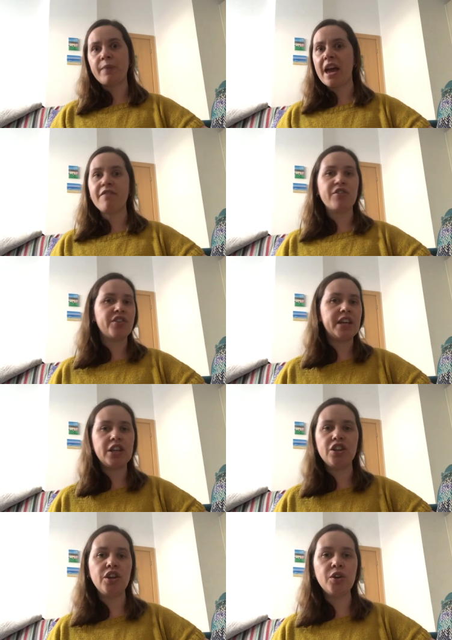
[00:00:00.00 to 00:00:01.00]

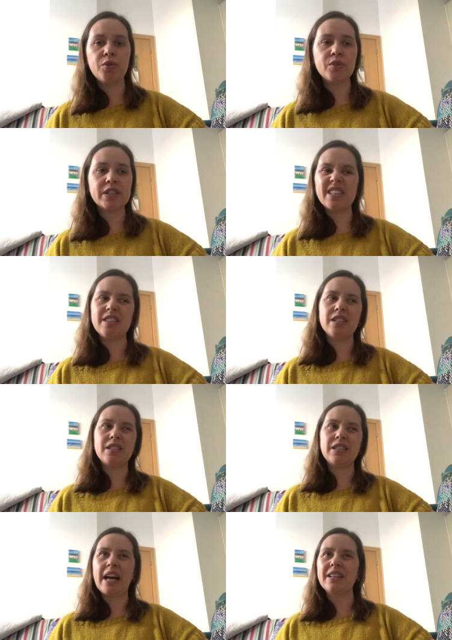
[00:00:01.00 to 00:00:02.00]
everything news this
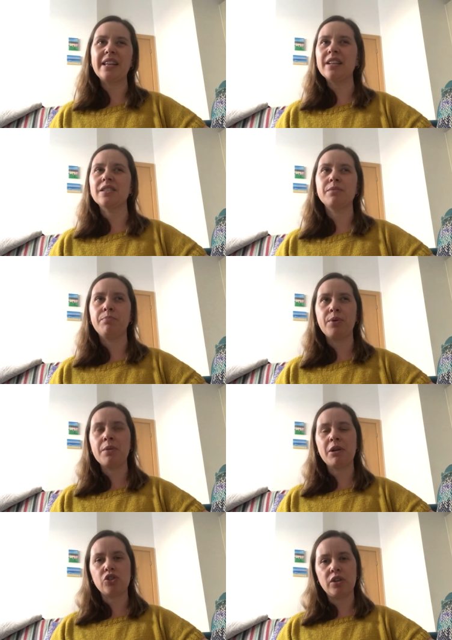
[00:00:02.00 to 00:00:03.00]
is that that's pretty
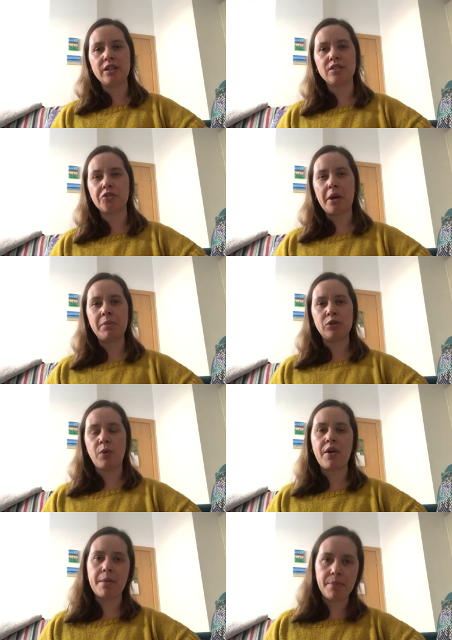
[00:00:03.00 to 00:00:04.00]
much on instagram is
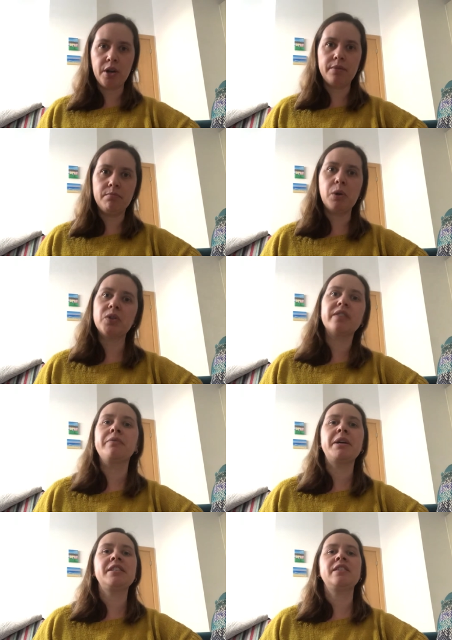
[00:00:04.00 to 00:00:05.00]
where i put most of
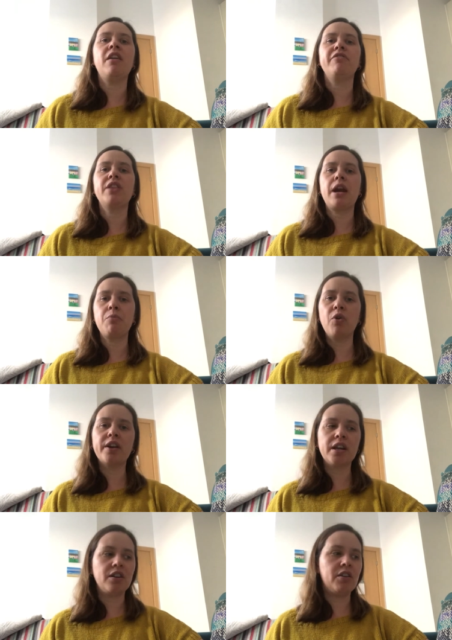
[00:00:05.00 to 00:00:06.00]
my stuff that i'm
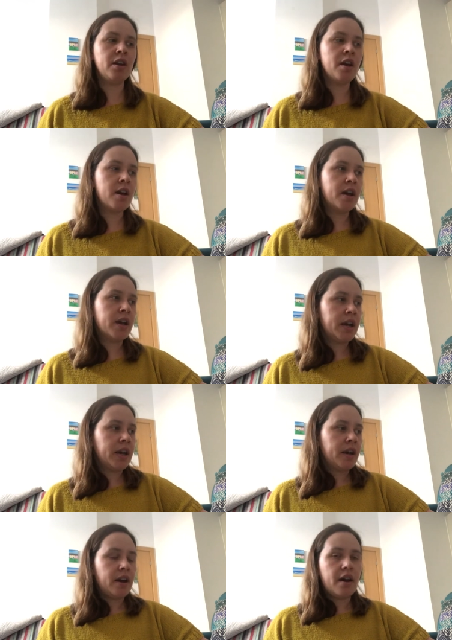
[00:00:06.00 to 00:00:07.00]
working on
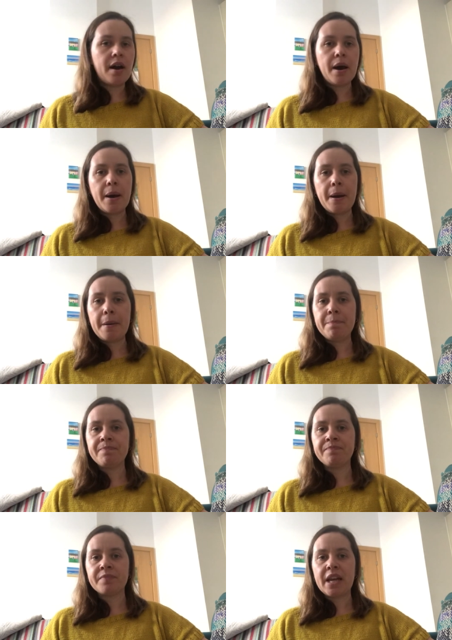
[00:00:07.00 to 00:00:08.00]
um,
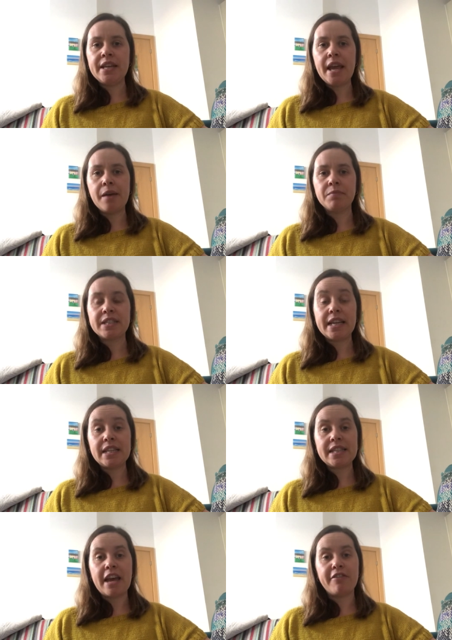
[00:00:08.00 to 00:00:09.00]
and yeah stay
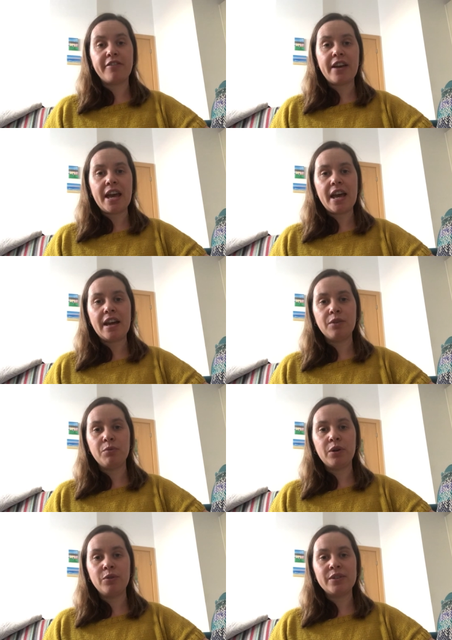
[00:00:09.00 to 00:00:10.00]
safe and
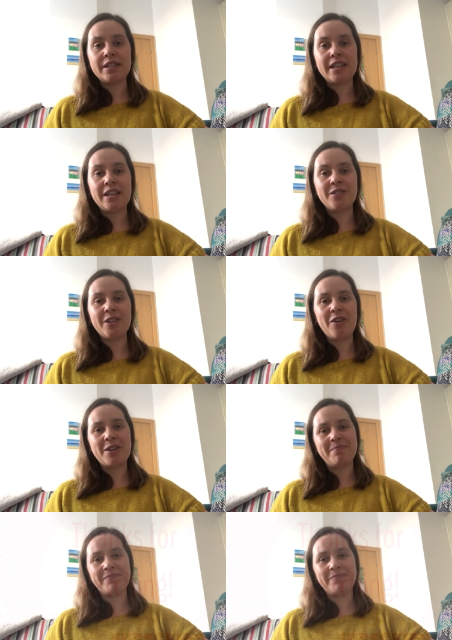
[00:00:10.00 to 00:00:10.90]
we'll see you soon